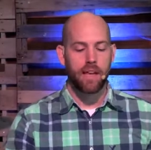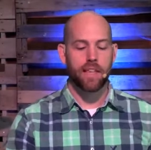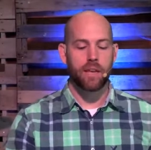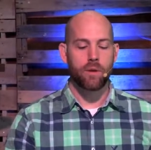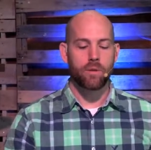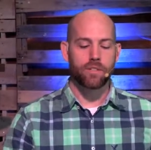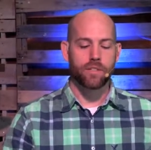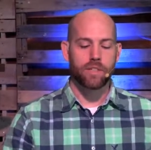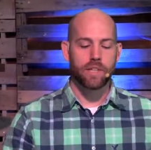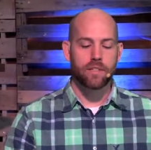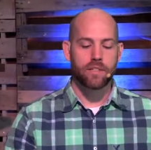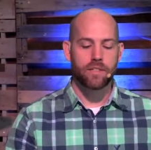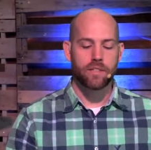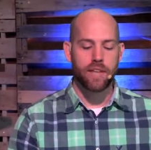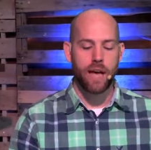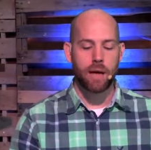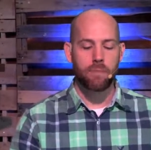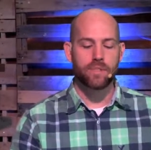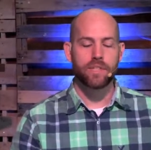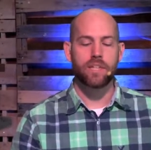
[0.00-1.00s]
That he was
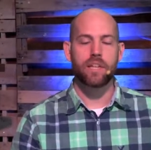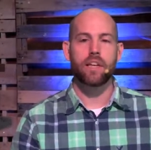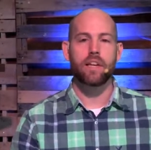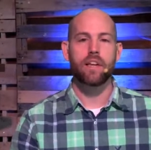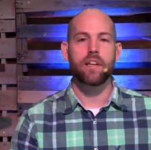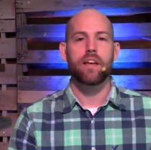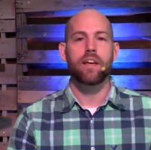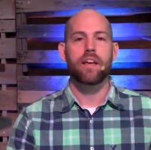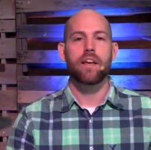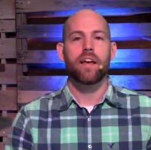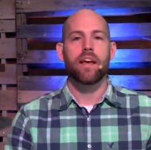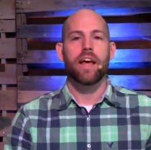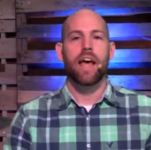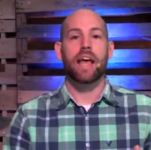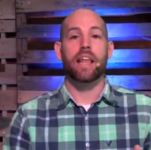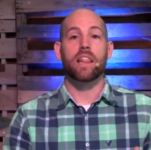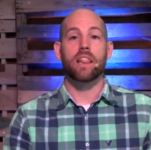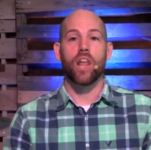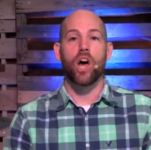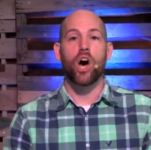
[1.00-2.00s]
accepted
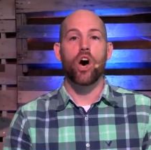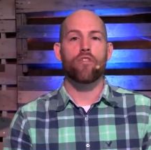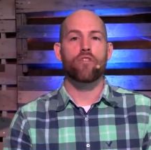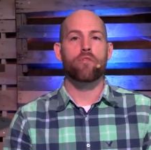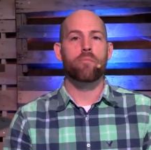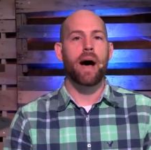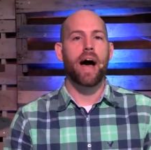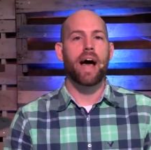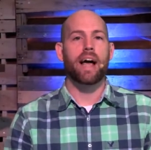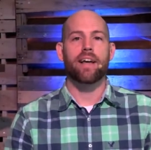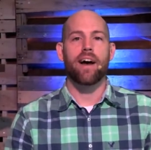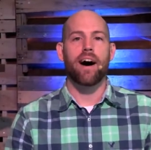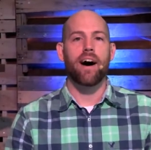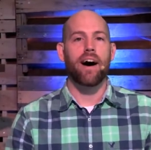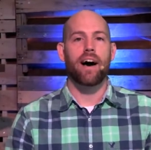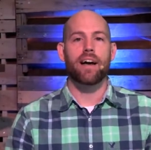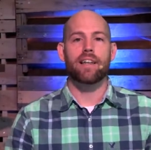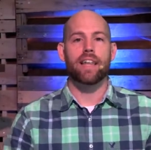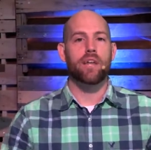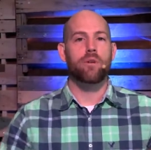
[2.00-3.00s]
and loved by
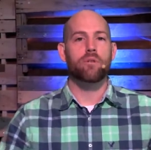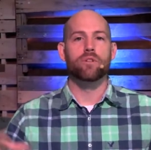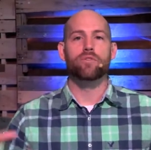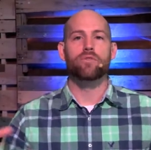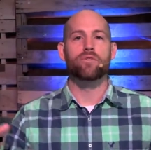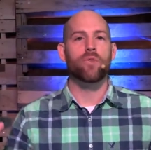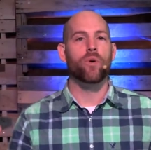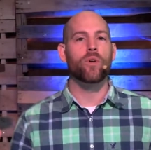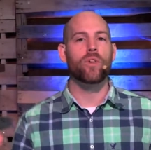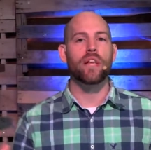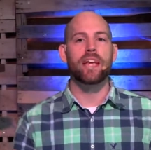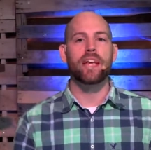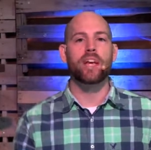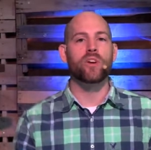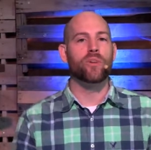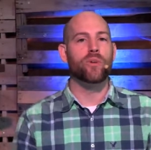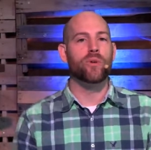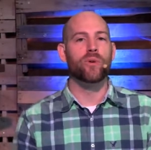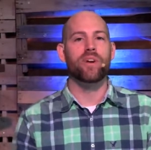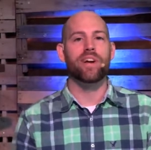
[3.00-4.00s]
God, that he was fully
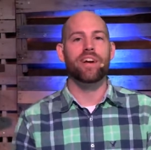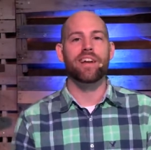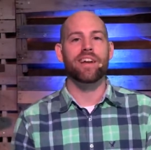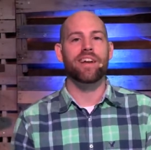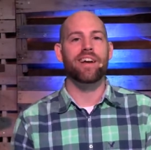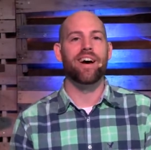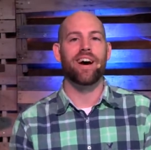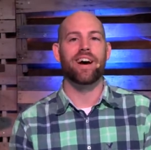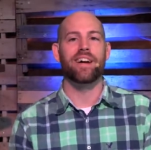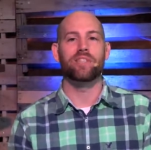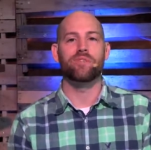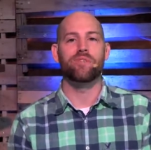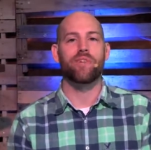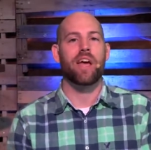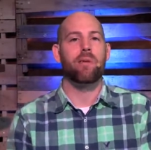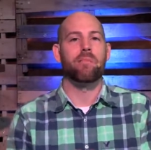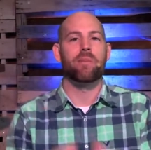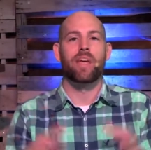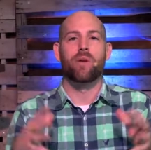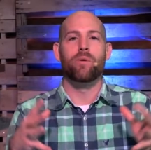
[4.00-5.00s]
included in God's
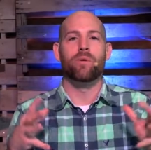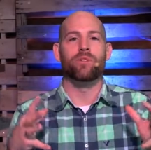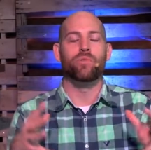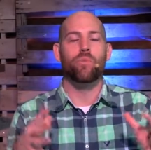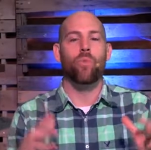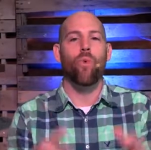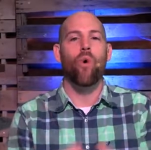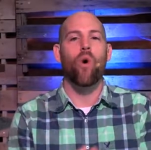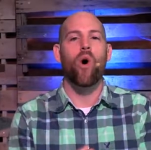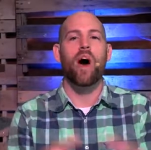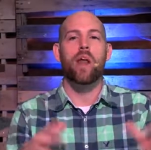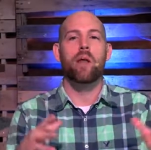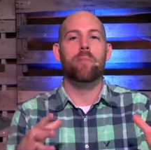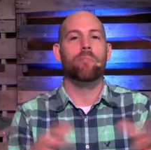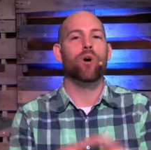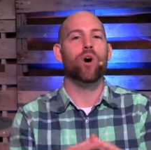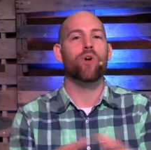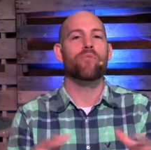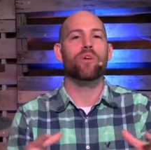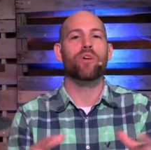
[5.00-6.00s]
family. He was one in
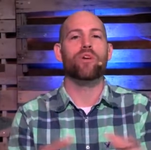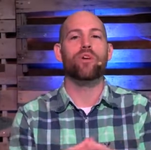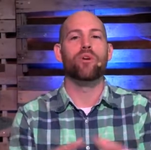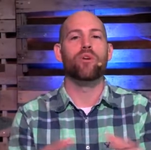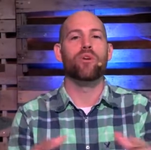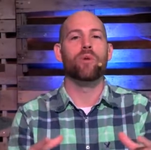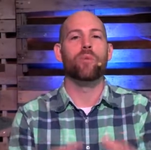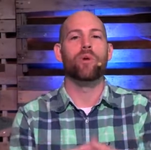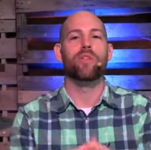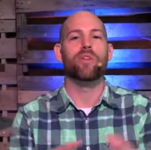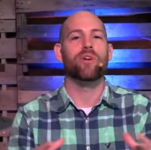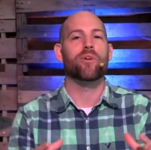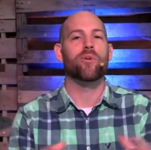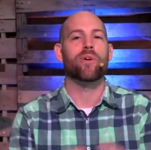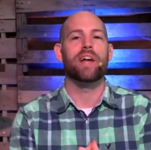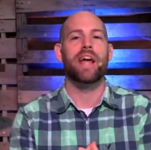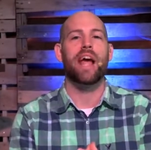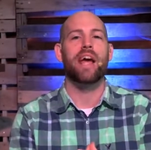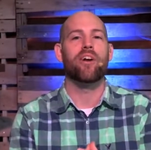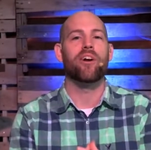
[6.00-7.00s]
perfect union with the
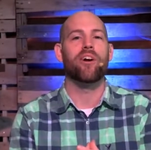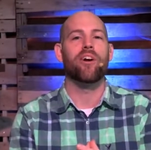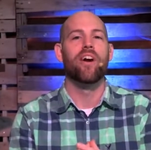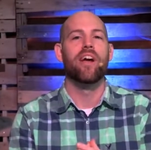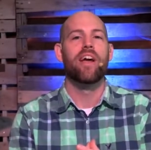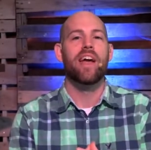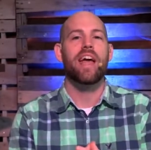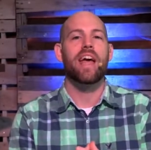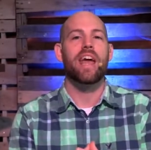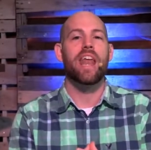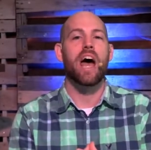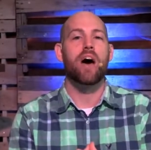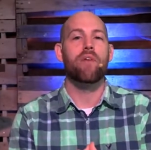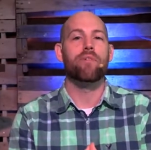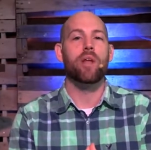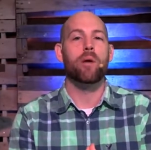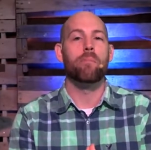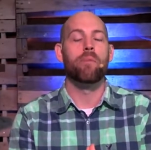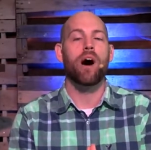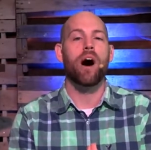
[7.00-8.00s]
Creator in
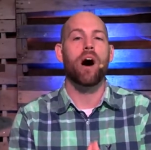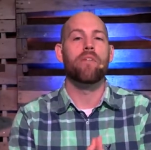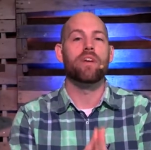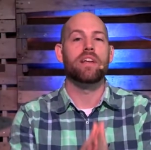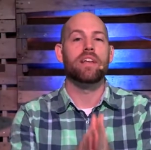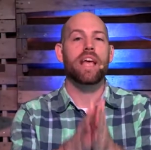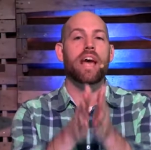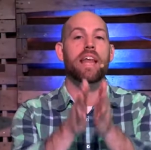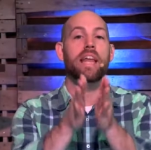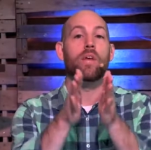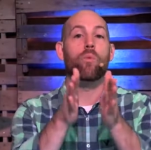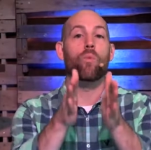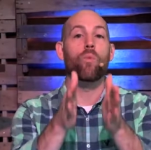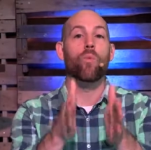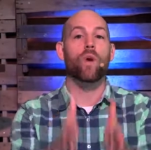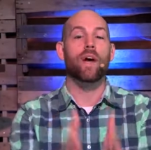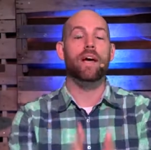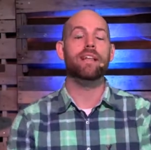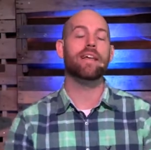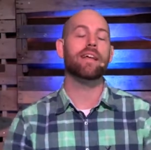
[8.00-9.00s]
heaven above, and yet he
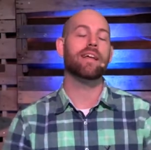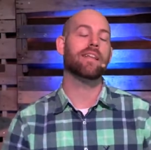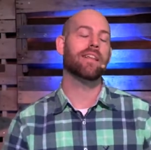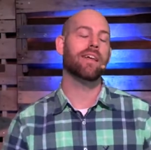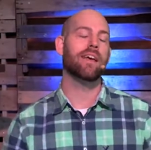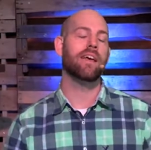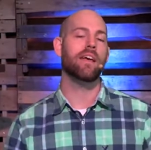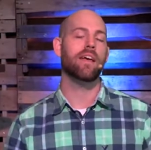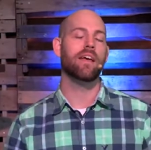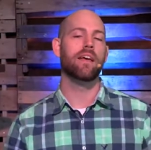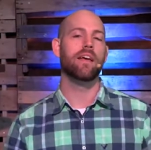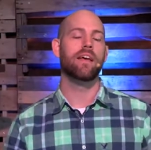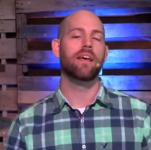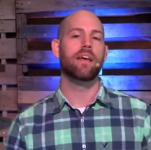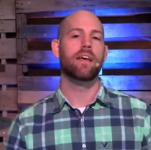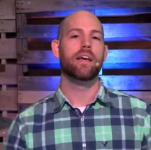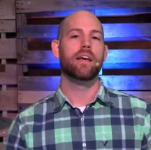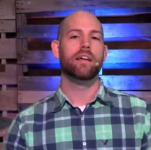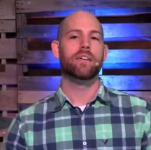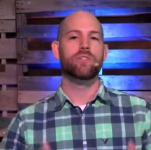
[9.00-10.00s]
willingly
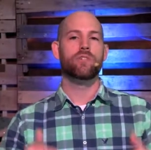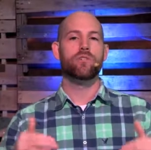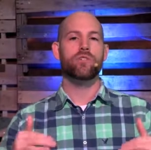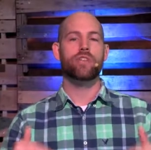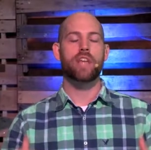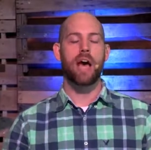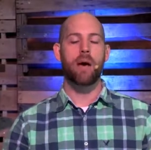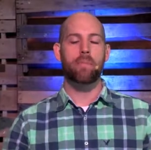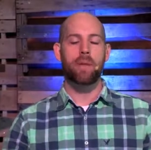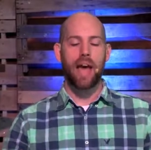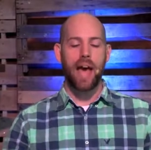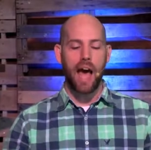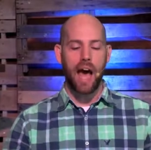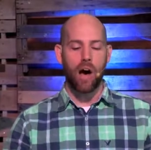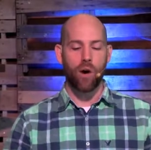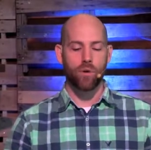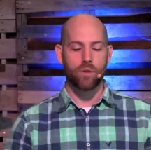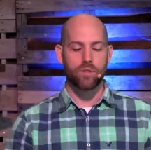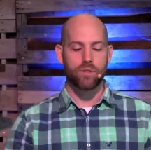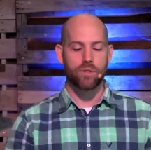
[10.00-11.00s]
stepped
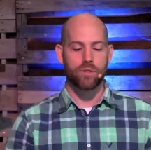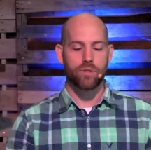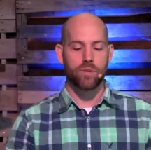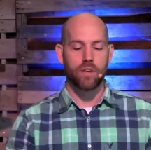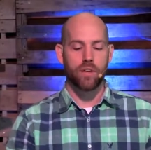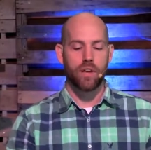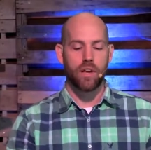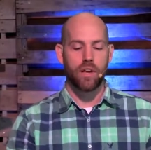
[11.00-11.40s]
out,